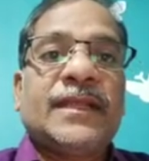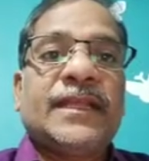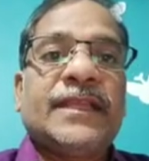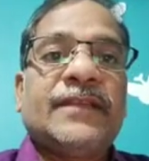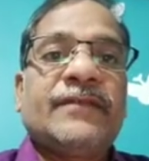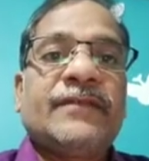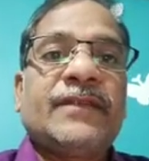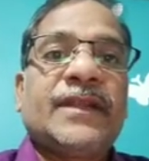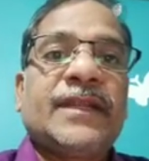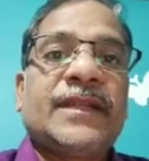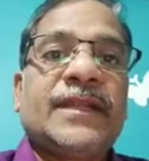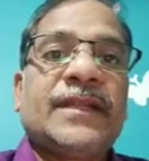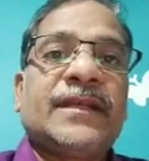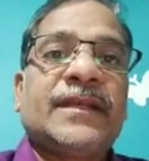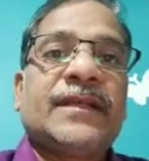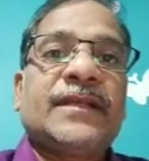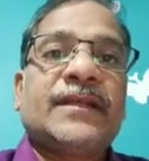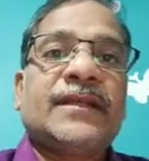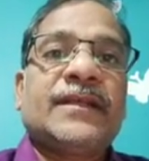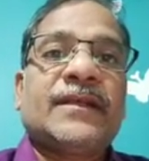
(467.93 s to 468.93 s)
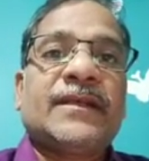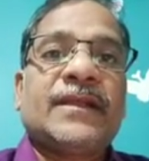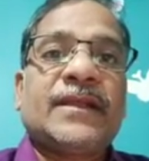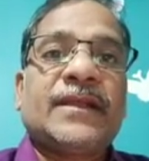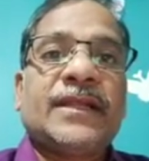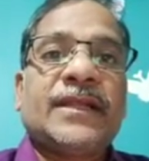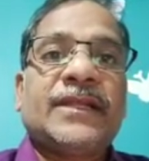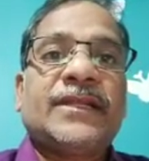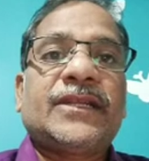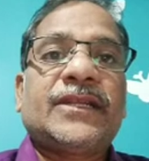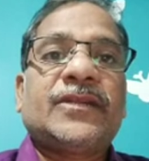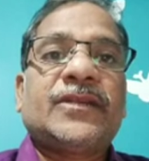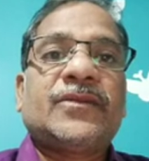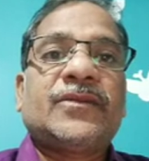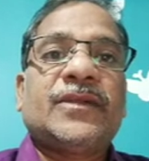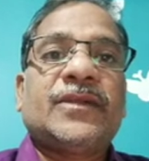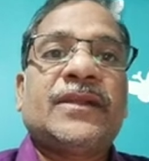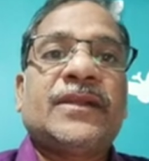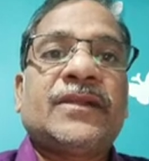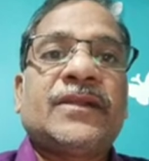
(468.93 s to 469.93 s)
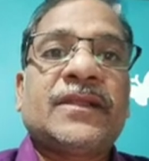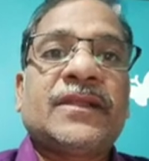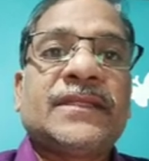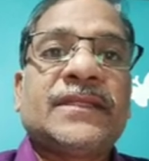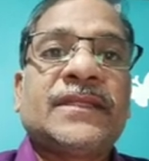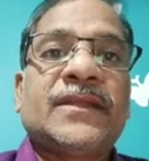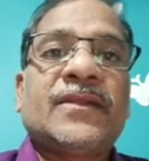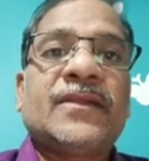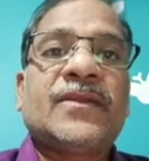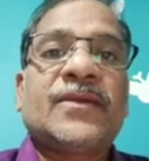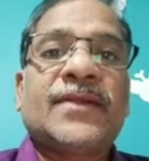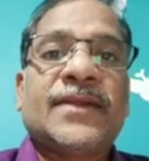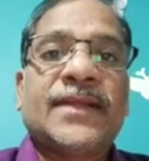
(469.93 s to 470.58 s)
event related to intracellular